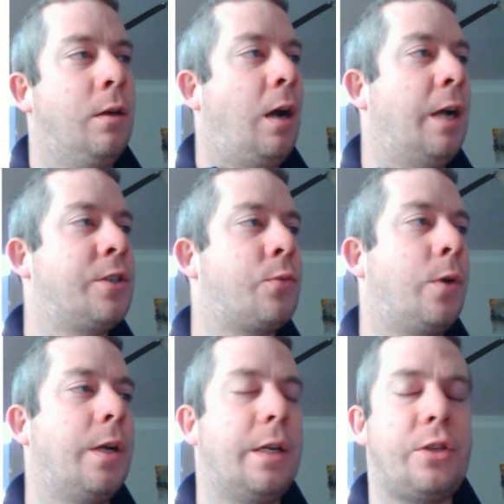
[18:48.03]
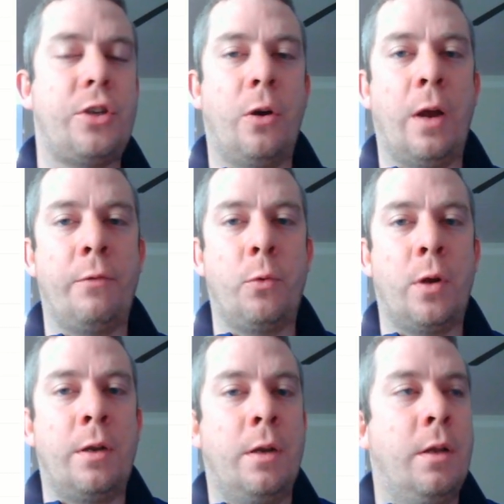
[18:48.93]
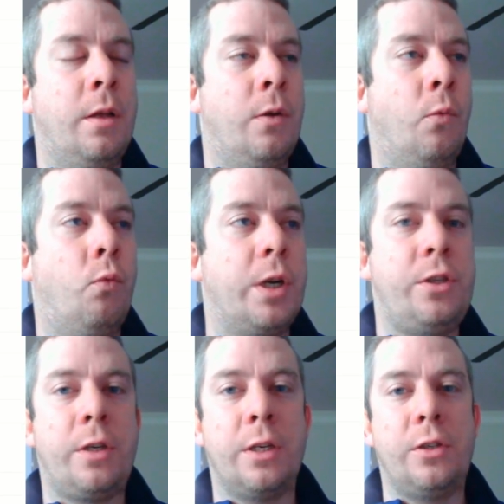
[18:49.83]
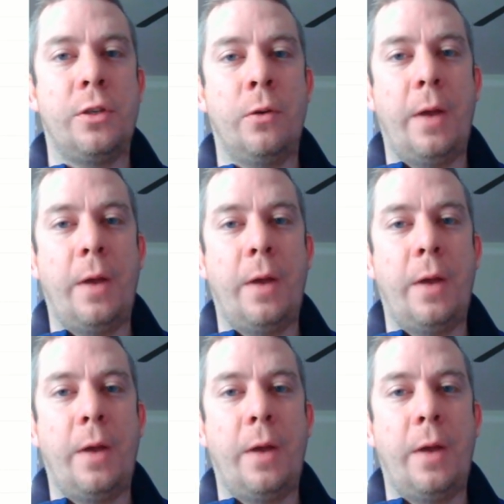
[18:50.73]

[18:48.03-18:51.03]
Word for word: I just wanted to show everyone what you can do,